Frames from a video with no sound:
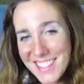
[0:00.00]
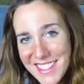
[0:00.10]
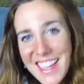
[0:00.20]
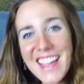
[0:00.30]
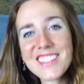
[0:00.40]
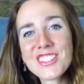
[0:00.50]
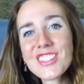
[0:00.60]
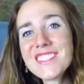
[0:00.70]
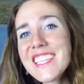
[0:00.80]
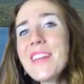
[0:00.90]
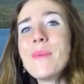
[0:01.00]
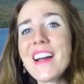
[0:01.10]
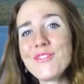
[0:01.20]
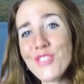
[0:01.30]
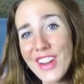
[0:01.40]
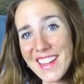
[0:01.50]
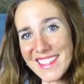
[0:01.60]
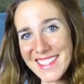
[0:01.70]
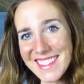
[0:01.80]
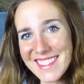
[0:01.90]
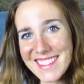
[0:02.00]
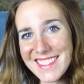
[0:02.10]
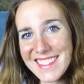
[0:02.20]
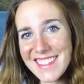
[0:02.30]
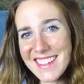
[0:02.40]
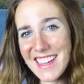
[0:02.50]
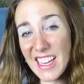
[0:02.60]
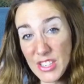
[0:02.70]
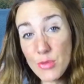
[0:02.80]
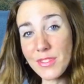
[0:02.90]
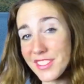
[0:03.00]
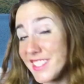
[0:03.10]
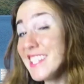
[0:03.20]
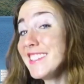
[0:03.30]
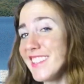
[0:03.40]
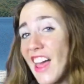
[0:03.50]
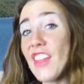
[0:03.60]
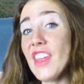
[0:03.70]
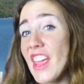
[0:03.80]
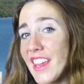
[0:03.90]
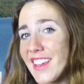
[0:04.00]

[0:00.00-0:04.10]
Today is your day, my friend, and you will see that day.